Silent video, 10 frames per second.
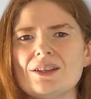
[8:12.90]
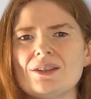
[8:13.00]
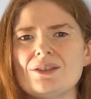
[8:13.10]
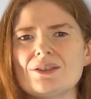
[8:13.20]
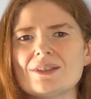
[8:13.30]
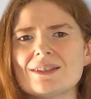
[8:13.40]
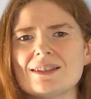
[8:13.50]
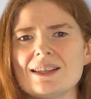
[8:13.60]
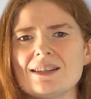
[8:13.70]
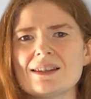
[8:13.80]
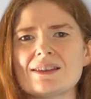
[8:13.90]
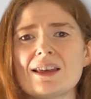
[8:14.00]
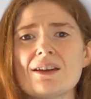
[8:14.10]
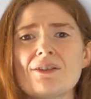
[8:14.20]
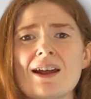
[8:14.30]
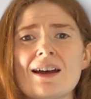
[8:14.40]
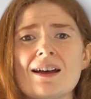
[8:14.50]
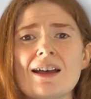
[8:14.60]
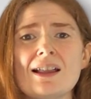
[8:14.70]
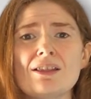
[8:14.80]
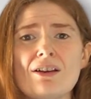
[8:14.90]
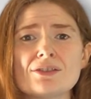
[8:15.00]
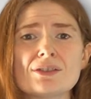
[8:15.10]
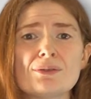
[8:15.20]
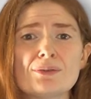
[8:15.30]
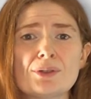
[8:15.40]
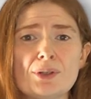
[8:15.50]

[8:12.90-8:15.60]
You can see that there are a lot of